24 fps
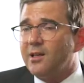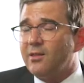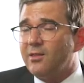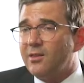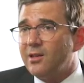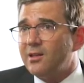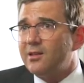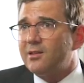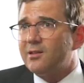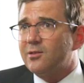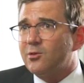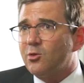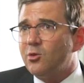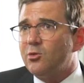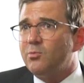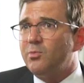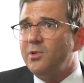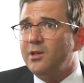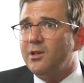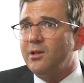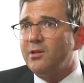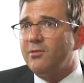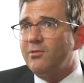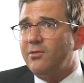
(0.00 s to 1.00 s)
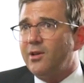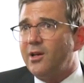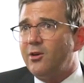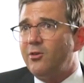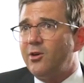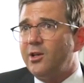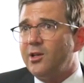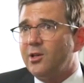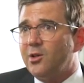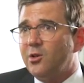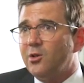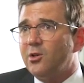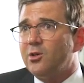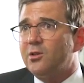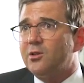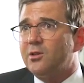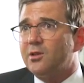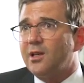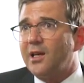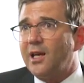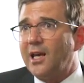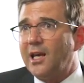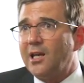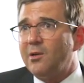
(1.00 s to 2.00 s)
And this could be a very good
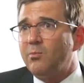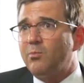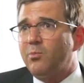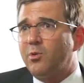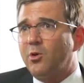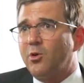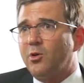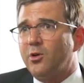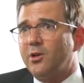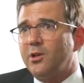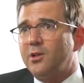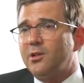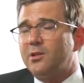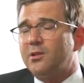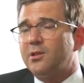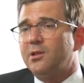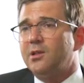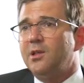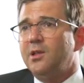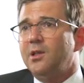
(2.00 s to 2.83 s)
endpoint,